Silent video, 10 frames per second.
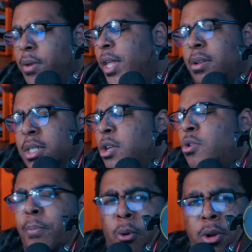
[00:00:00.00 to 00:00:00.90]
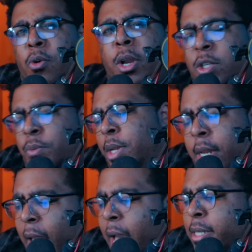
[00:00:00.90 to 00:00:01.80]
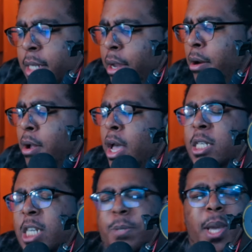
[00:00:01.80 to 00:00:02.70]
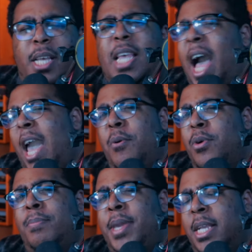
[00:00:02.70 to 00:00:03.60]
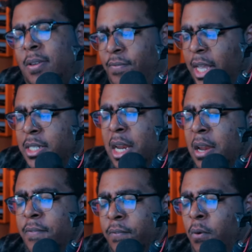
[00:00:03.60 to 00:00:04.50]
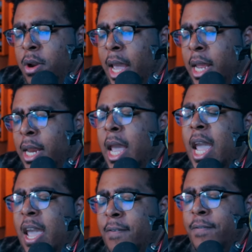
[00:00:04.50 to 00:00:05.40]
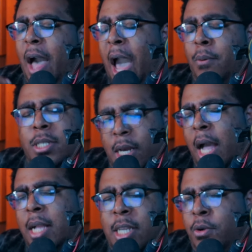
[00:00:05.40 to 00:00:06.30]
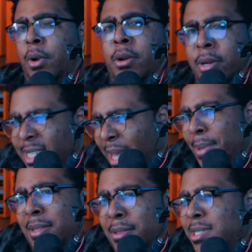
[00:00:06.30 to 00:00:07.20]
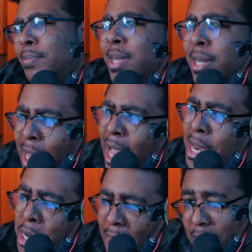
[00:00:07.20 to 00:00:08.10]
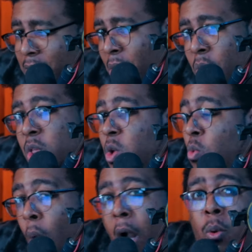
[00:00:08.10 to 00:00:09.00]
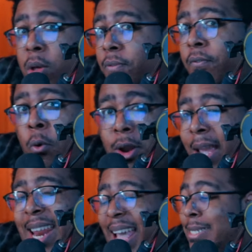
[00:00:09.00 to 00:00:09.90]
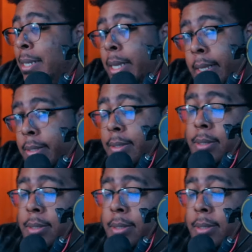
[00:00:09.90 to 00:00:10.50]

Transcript: I think there's another important question we need to ask here. Just because I wouldn't be as invested in Fortnite if I wasn't a content creator, does that mean that there's something necessarily wrong with Fortnite as it is?